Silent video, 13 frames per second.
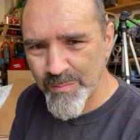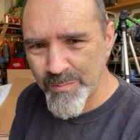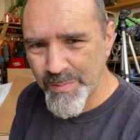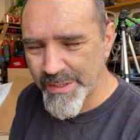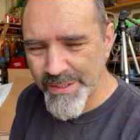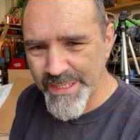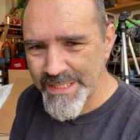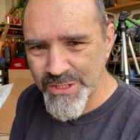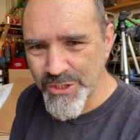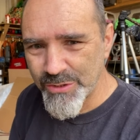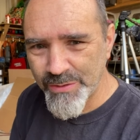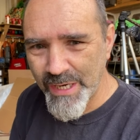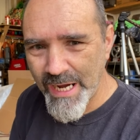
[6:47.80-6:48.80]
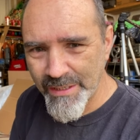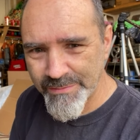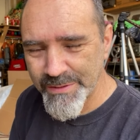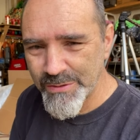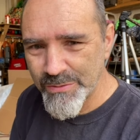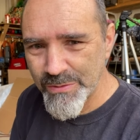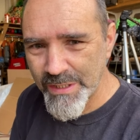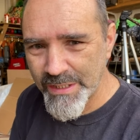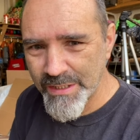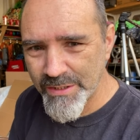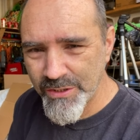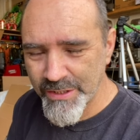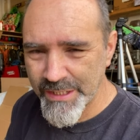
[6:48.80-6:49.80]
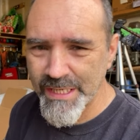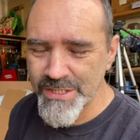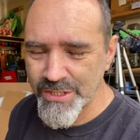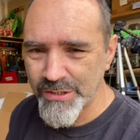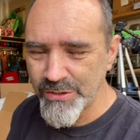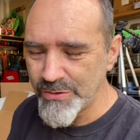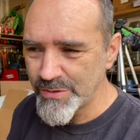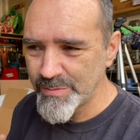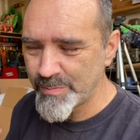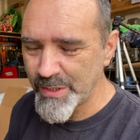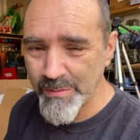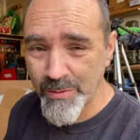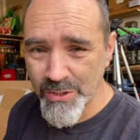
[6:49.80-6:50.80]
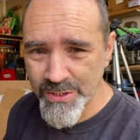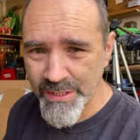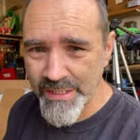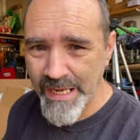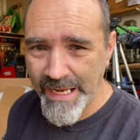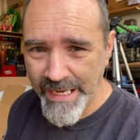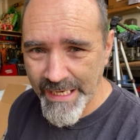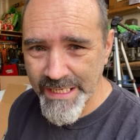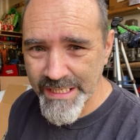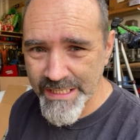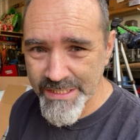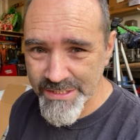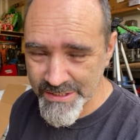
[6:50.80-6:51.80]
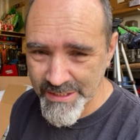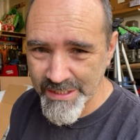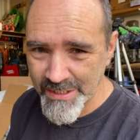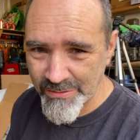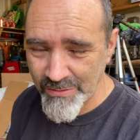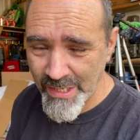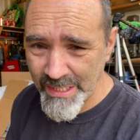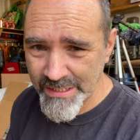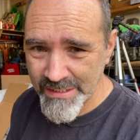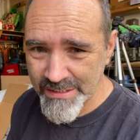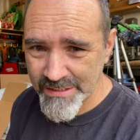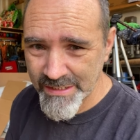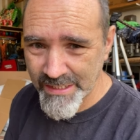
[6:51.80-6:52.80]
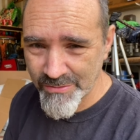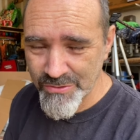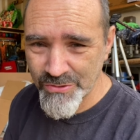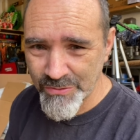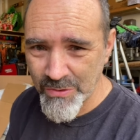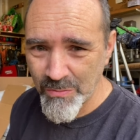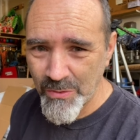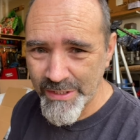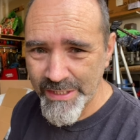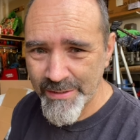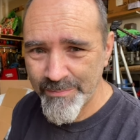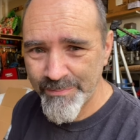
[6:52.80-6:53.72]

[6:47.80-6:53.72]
But the thing is, you don't have to do that. You can actually use pretty much any steering rack, and I'll show you why.